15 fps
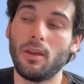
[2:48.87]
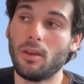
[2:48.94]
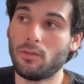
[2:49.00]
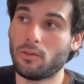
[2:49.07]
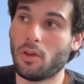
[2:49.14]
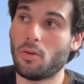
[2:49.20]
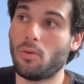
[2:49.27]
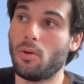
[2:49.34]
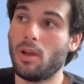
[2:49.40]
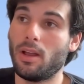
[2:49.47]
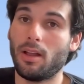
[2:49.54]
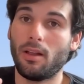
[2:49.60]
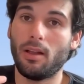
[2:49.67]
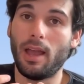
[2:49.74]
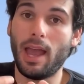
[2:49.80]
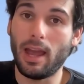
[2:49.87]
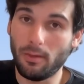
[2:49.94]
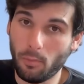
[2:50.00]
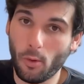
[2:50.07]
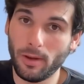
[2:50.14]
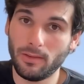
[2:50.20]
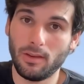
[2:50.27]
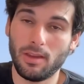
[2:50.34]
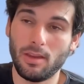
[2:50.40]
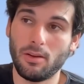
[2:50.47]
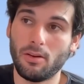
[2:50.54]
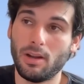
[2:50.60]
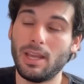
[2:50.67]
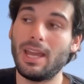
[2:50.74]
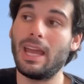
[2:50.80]
So endpoint
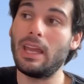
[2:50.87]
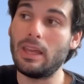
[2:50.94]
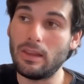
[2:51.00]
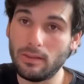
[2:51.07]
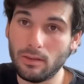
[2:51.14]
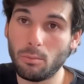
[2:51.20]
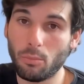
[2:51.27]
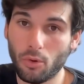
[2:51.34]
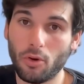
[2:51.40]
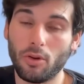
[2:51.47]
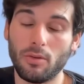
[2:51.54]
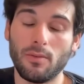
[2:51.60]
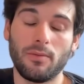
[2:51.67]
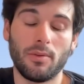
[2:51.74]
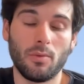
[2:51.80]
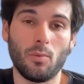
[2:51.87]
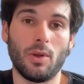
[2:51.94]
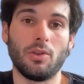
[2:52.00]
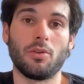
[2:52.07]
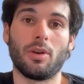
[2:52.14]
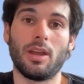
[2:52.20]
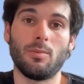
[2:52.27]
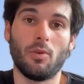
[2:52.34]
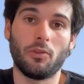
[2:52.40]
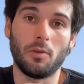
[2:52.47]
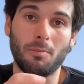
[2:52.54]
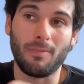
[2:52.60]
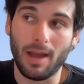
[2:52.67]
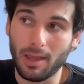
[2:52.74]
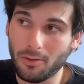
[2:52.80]
security is improved when you're able to
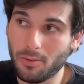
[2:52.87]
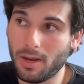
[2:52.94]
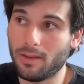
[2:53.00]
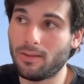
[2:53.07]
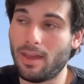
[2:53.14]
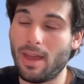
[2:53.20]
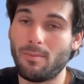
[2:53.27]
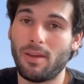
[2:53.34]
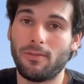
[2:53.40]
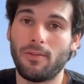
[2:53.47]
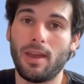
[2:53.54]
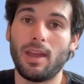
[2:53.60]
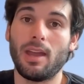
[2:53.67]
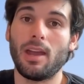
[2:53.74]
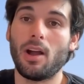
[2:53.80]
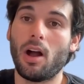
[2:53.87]
migrate MFA